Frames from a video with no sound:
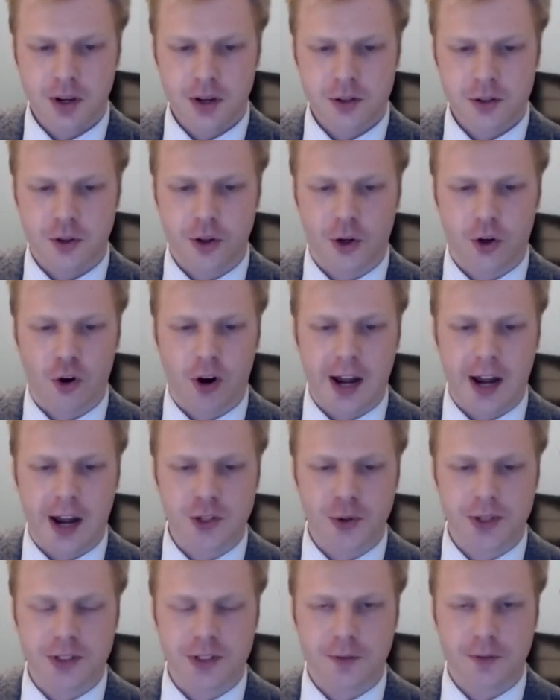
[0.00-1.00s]
To the
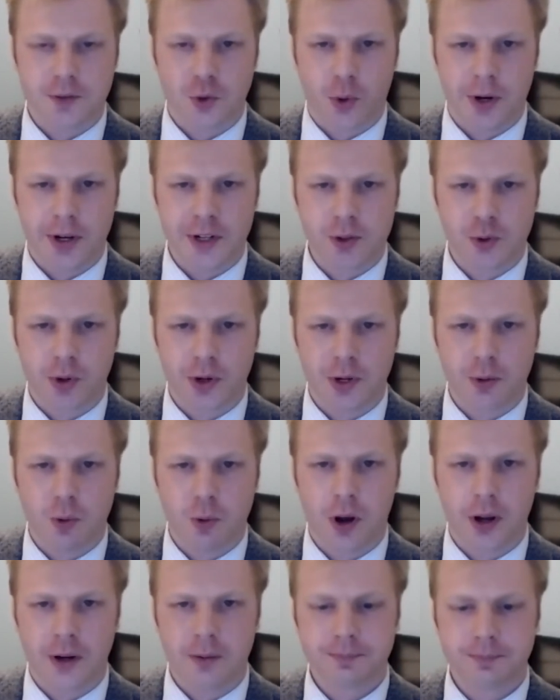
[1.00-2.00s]
graduates of
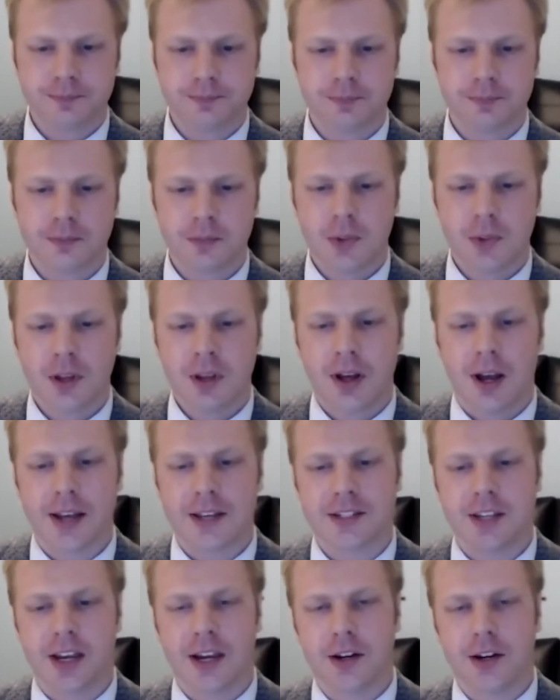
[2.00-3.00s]
2021, I
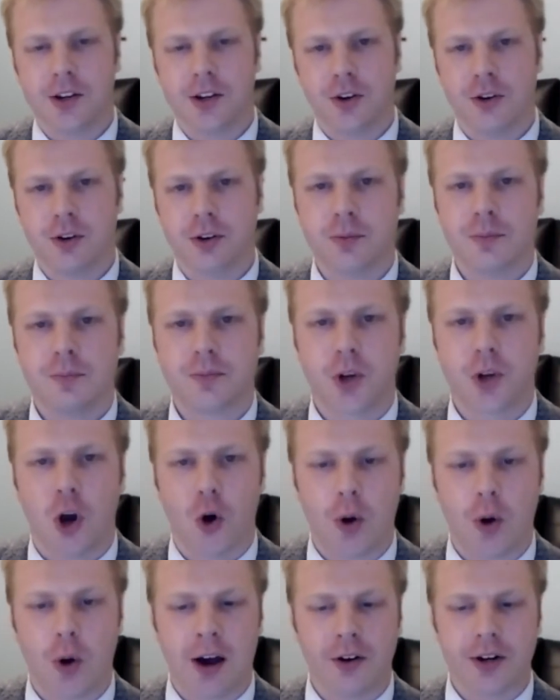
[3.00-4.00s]
say to you,
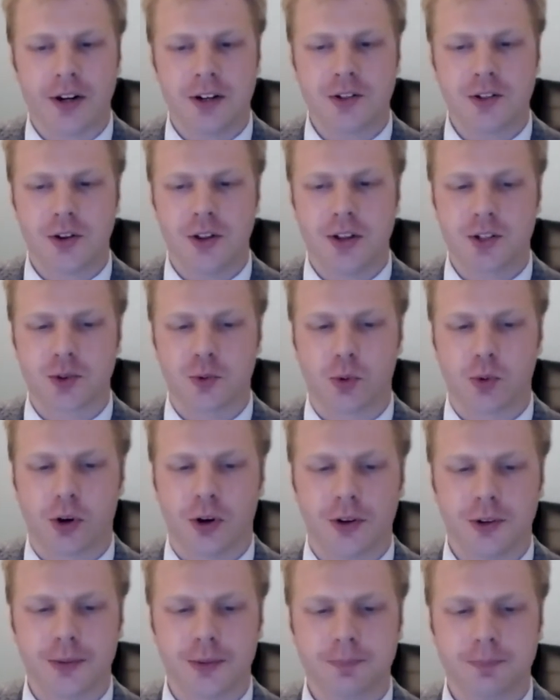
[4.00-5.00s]
go out into this
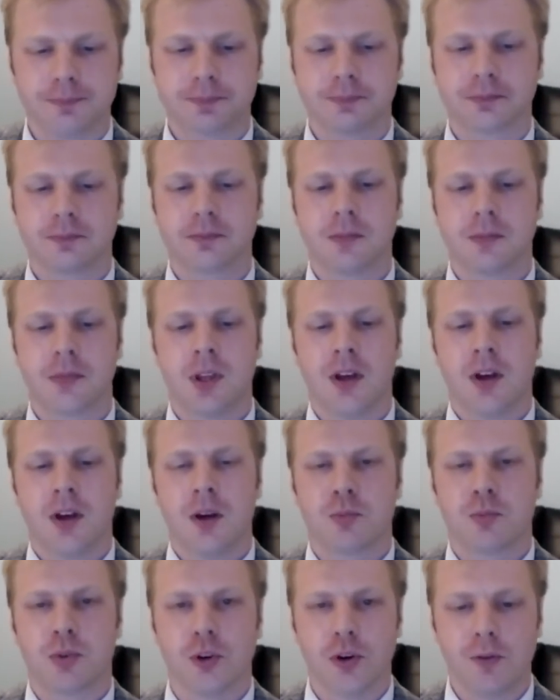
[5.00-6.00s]
world.
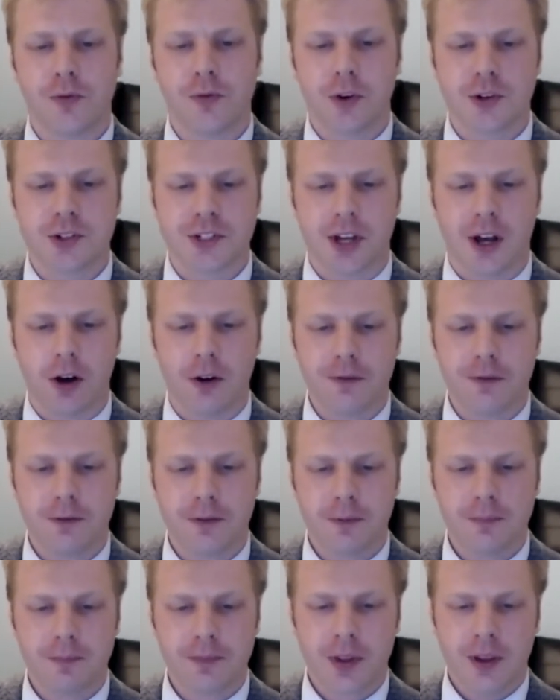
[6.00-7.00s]
Prove yourself
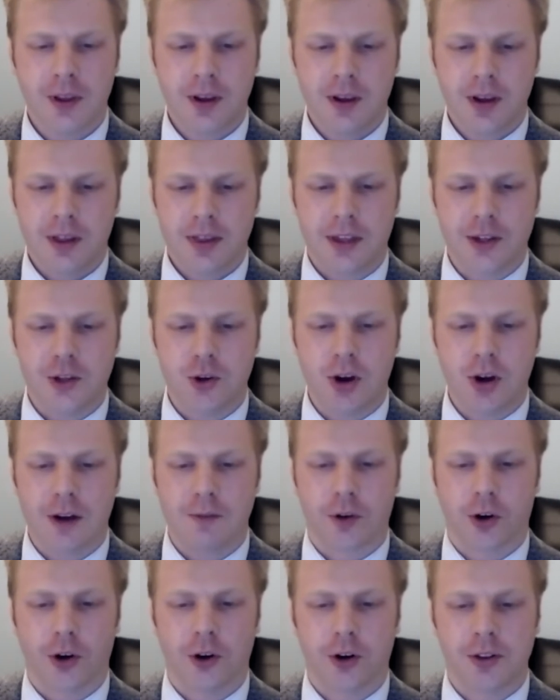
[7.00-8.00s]
that you
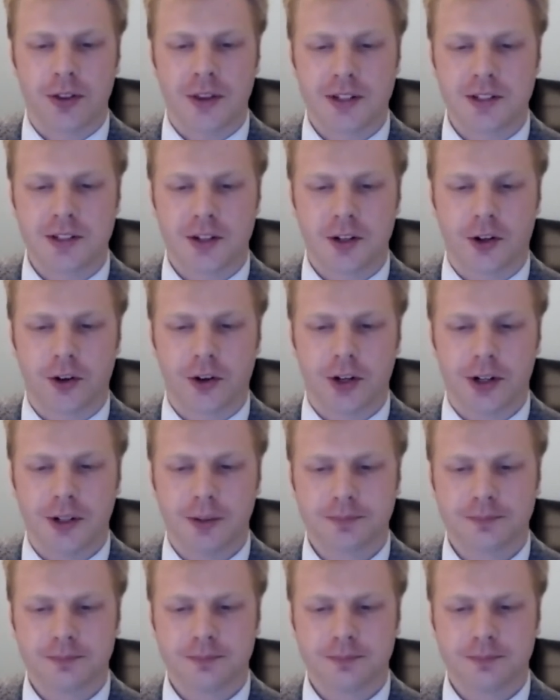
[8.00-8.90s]
have earned this degree